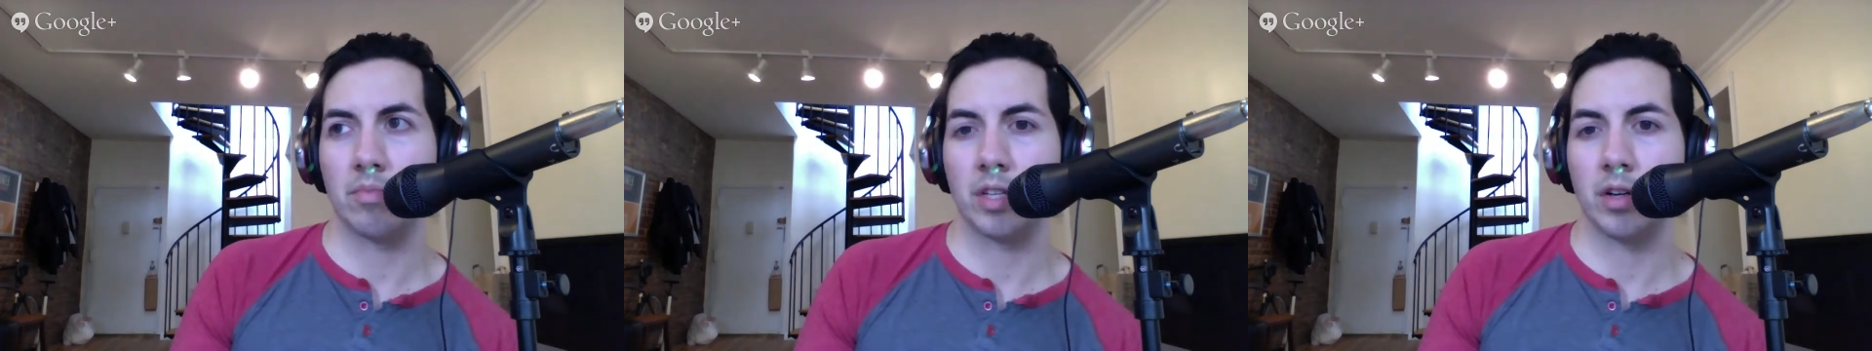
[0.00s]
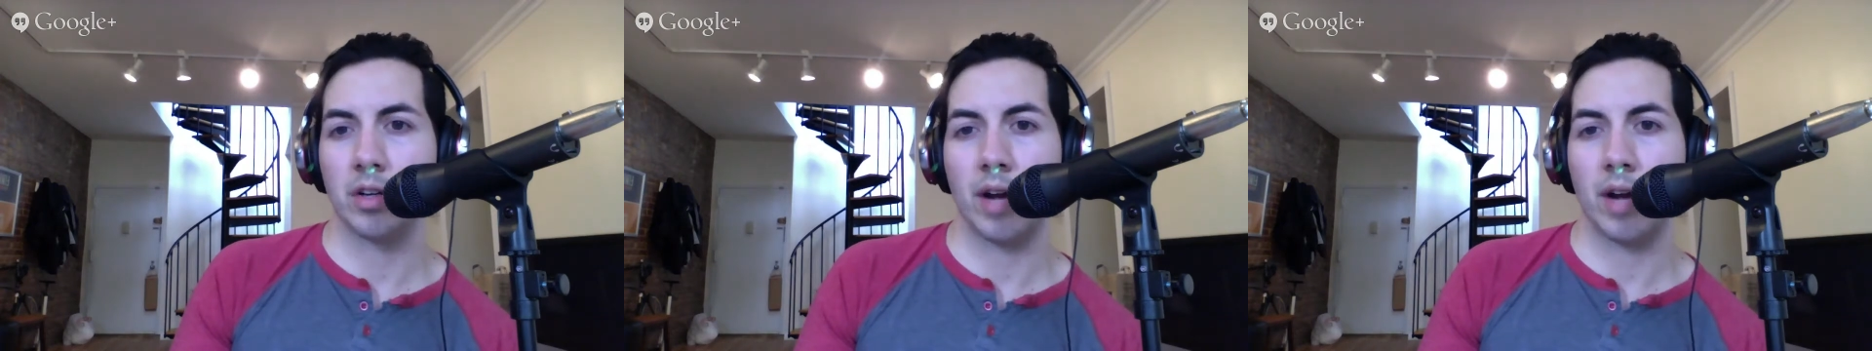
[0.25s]

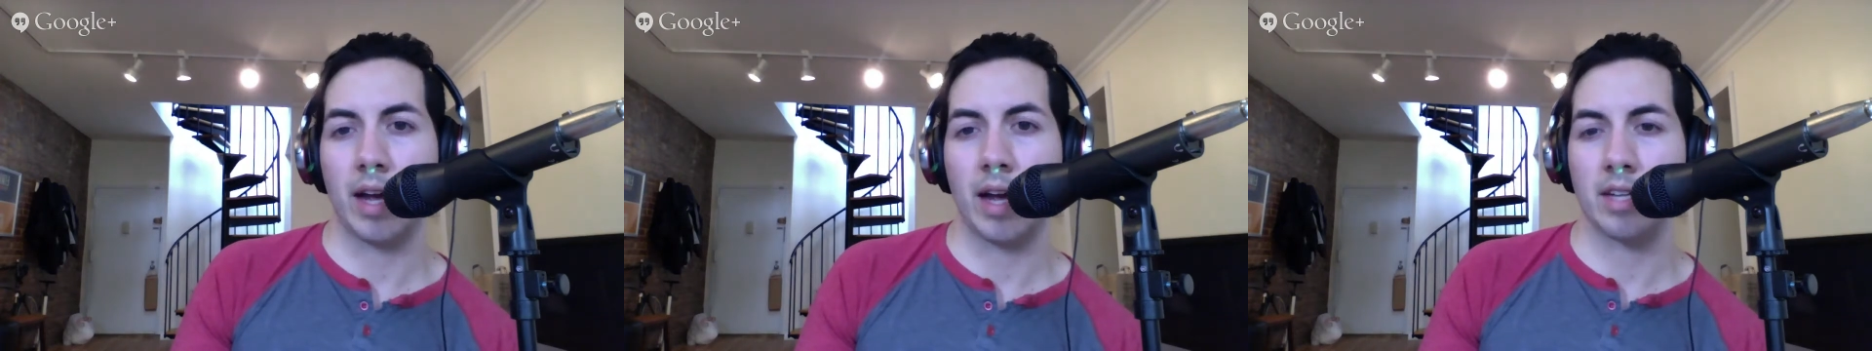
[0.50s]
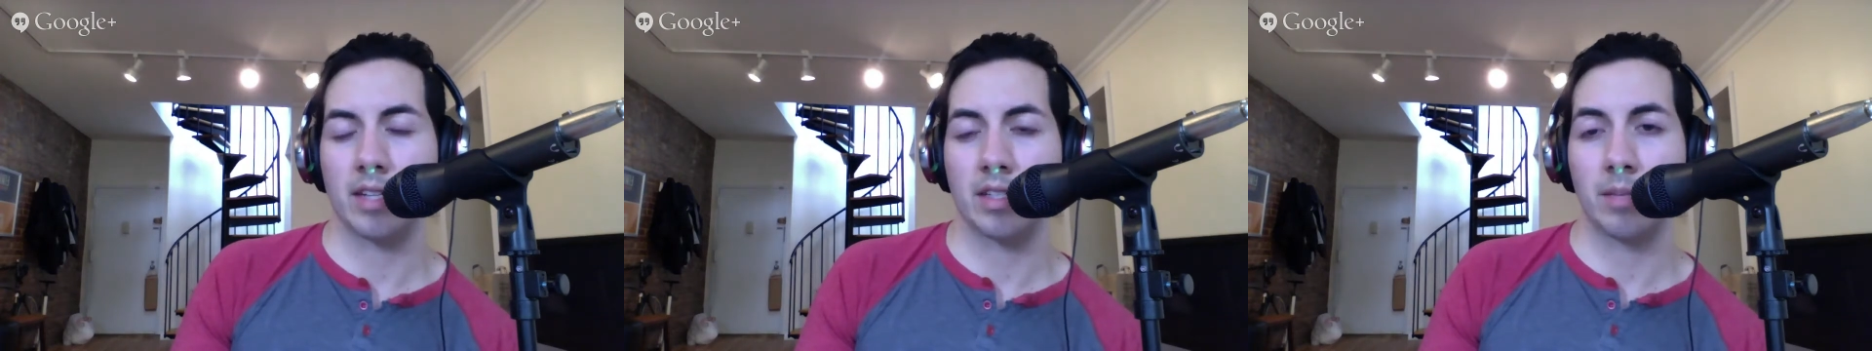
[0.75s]
it
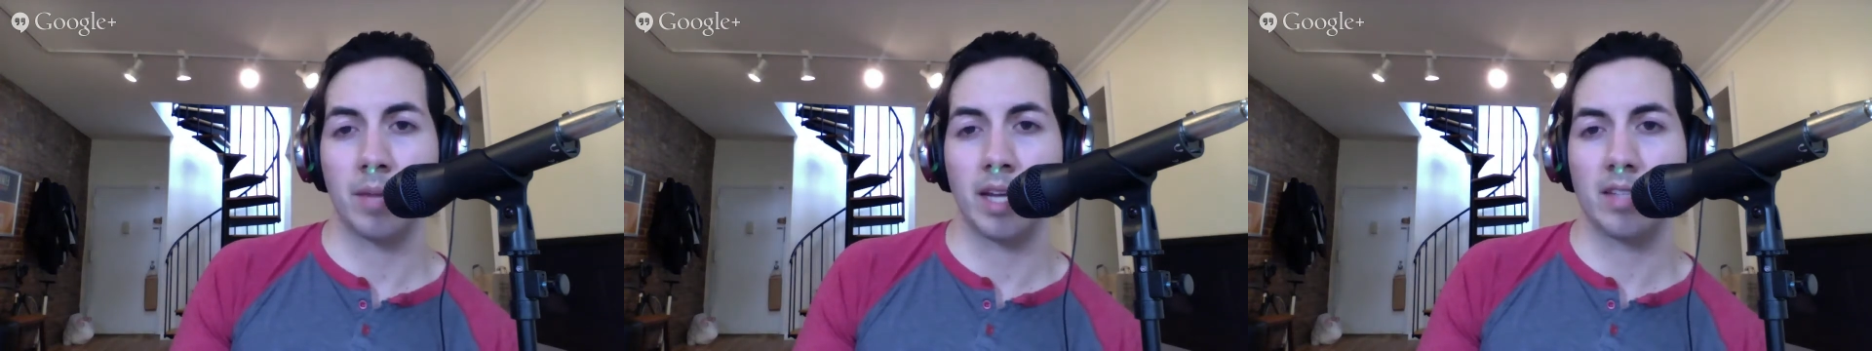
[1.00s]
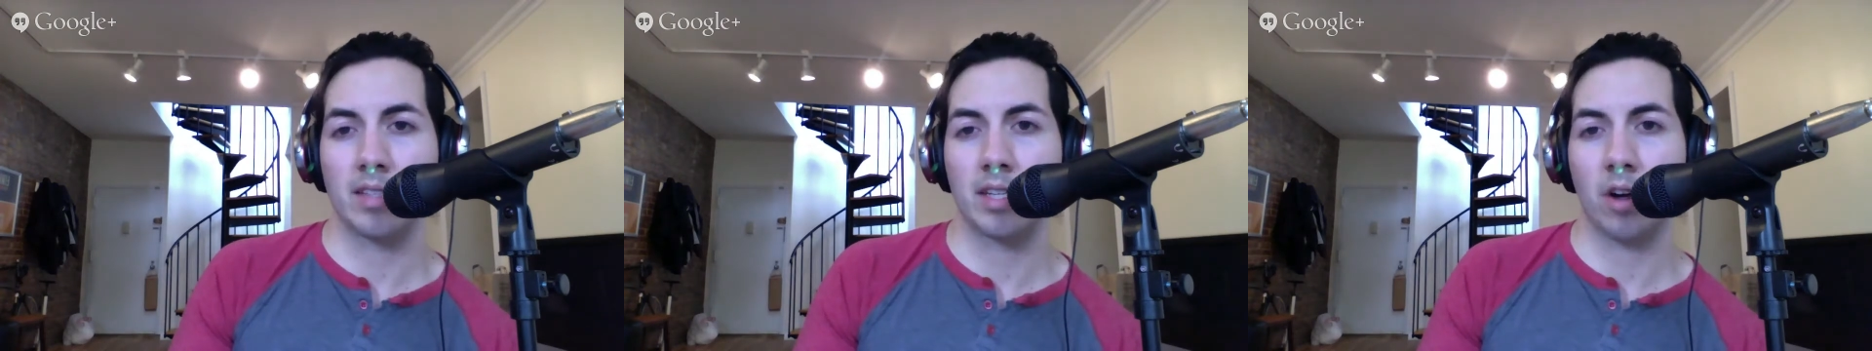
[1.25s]
has the
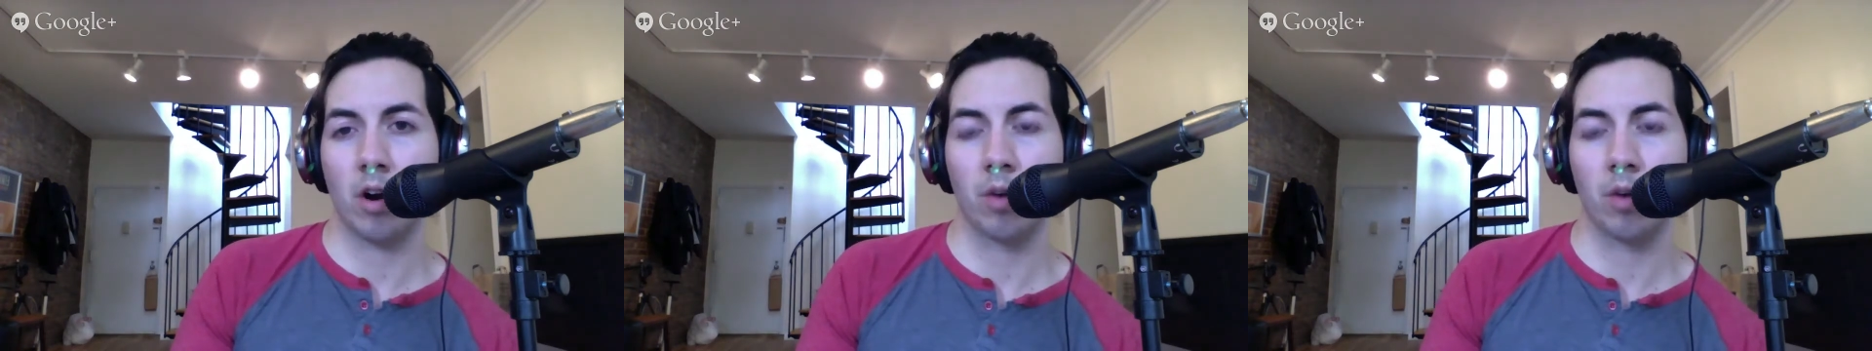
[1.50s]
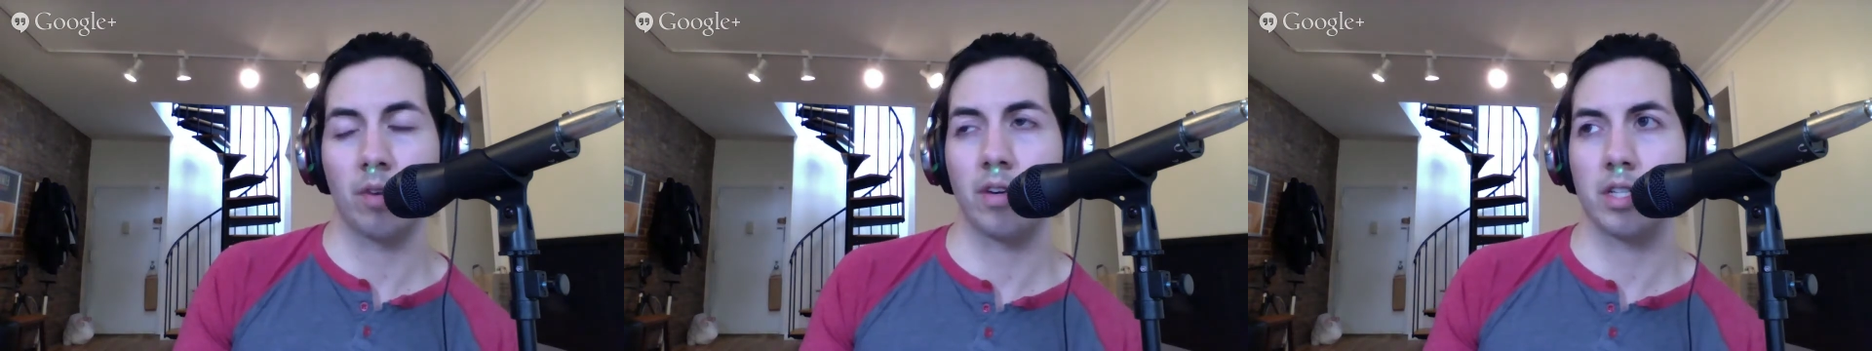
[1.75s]
basic
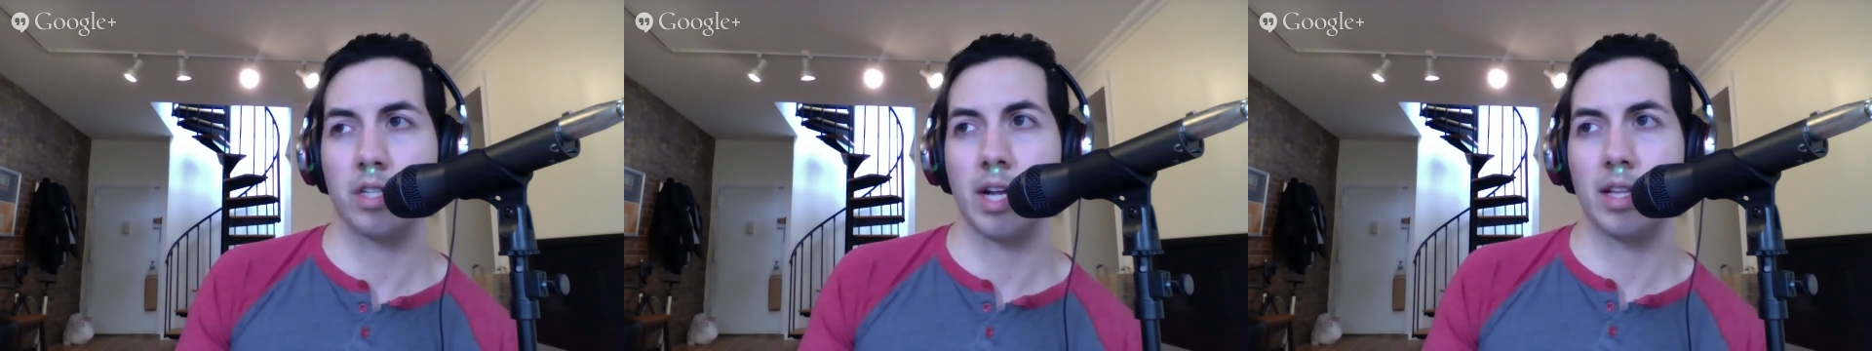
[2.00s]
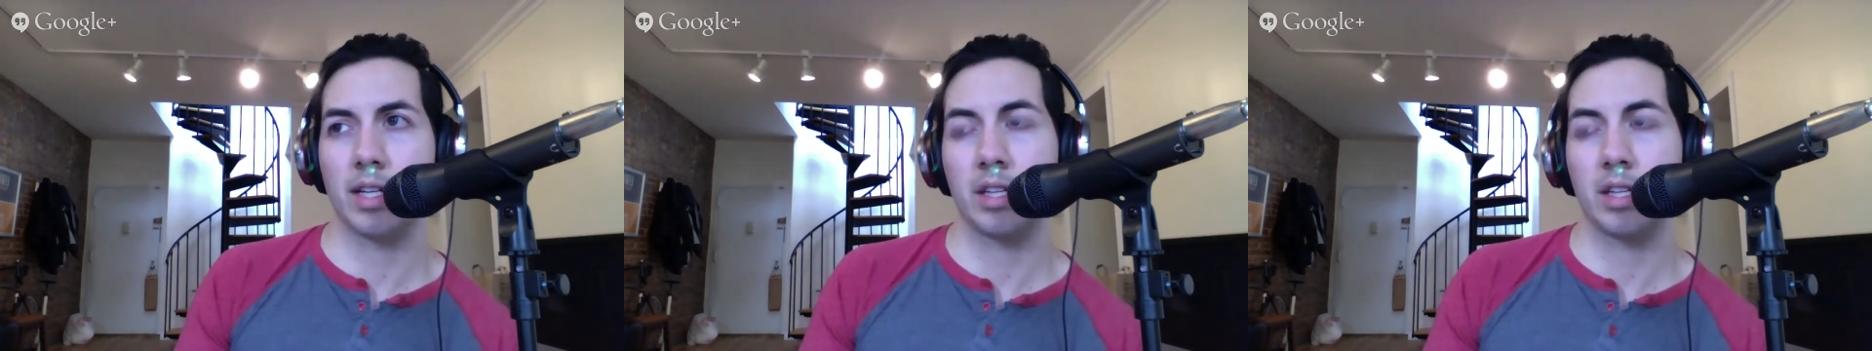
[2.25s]
hardware functionality,